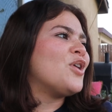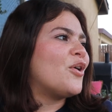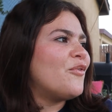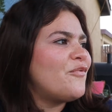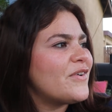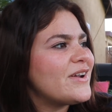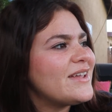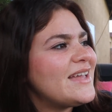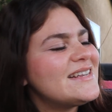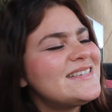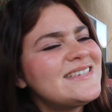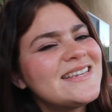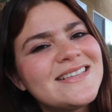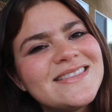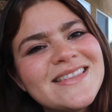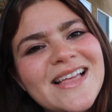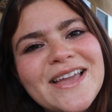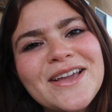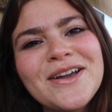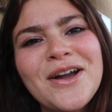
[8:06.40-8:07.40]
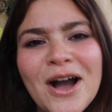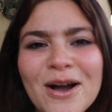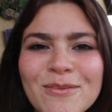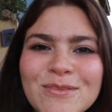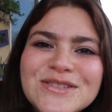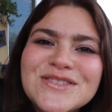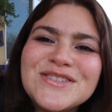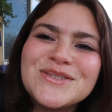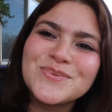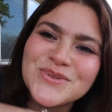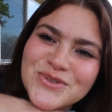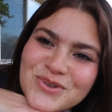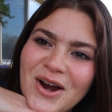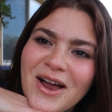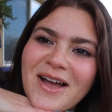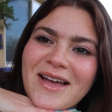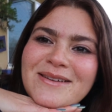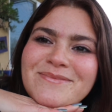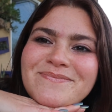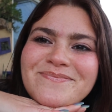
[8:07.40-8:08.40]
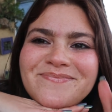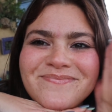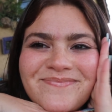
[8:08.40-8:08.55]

Don't forget to like, comment, subscribe.